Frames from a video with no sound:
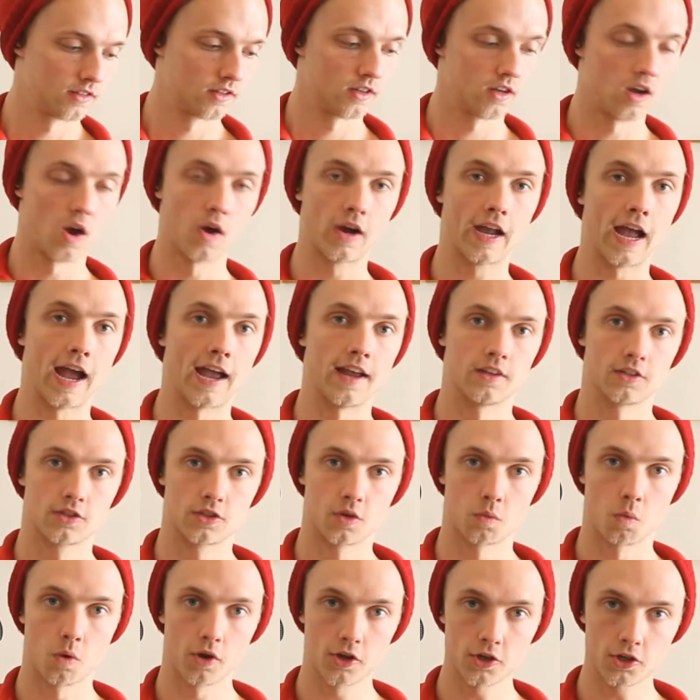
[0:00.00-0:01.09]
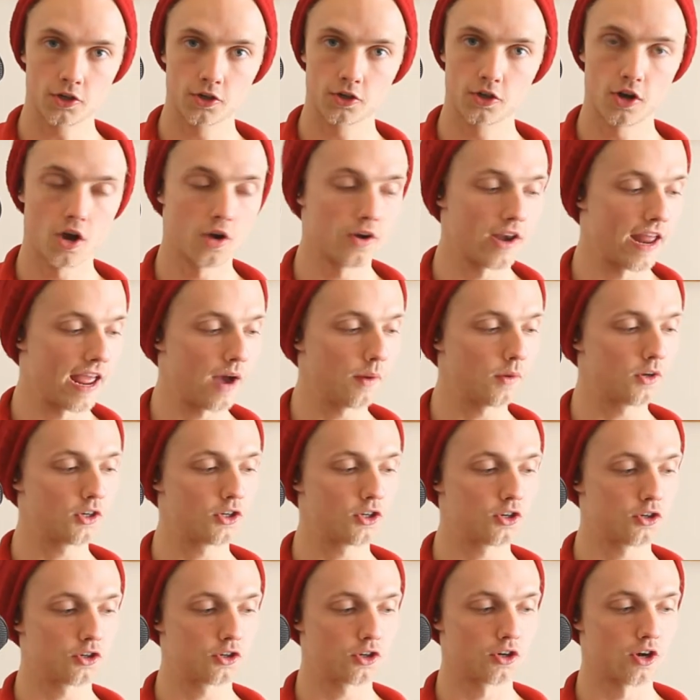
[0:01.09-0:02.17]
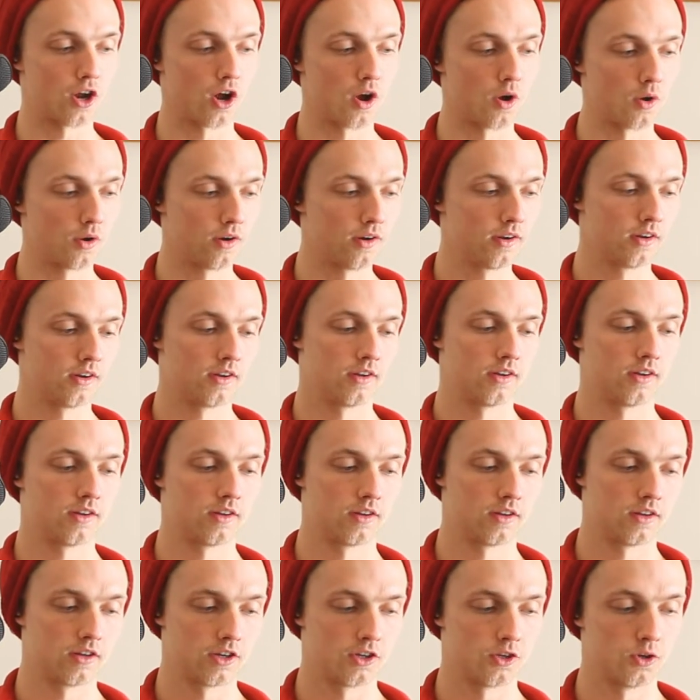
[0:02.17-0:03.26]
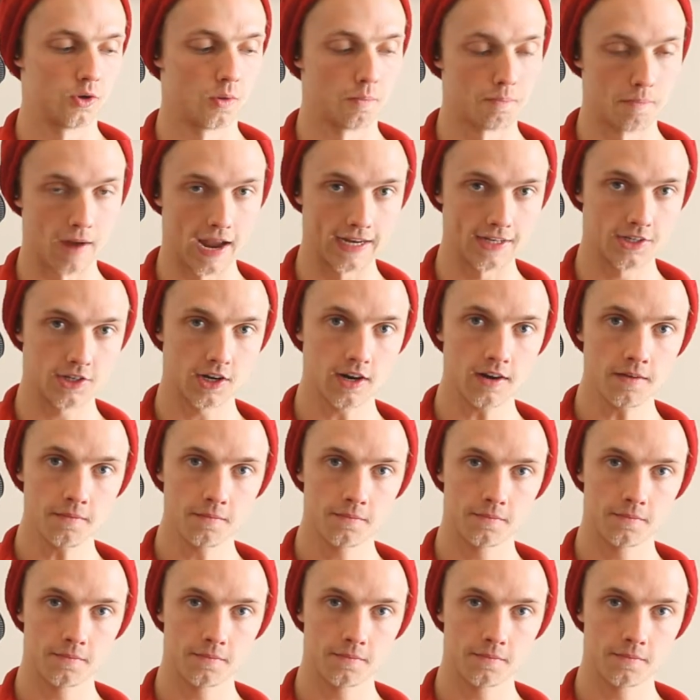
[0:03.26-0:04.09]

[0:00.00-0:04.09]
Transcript: Okay, so what you should know now is you should know your major